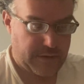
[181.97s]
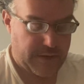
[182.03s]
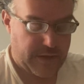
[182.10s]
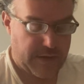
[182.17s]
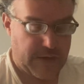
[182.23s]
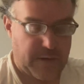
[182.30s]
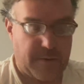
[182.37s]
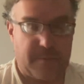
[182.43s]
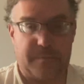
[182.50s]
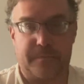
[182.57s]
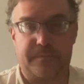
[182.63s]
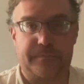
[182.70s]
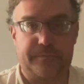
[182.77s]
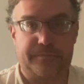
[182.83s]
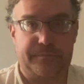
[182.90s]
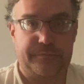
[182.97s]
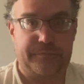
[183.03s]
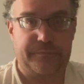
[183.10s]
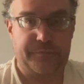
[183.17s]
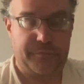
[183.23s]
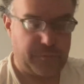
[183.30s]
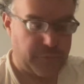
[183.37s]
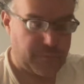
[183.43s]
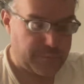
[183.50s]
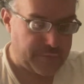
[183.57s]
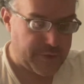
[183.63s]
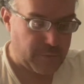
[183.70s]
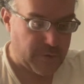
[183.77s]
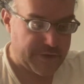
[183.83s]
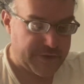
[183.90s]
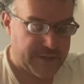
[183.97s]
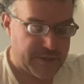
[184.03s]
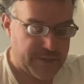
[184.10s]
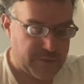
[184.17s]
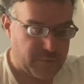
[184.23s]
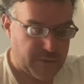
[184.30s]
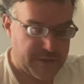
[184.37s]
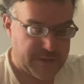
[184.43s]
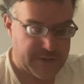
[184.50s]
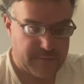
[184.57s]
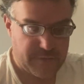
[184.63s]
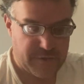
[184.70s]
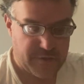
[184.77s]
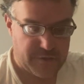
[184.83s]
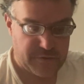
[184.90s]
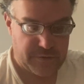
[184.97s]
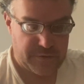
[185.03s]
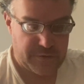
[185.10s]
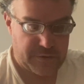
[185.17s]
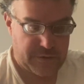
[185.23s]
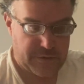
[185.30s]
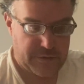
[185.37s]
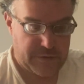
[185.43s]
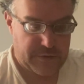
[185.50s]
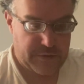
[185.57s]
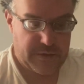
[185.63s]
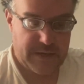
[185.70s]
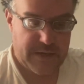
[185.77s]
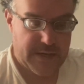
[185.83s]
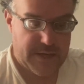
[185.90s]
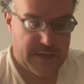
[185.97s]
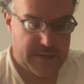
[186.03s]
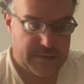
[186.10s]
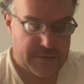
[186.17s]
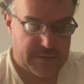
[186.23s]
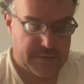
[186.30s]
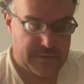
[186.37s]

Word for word: um, be Wednesday the 27th, and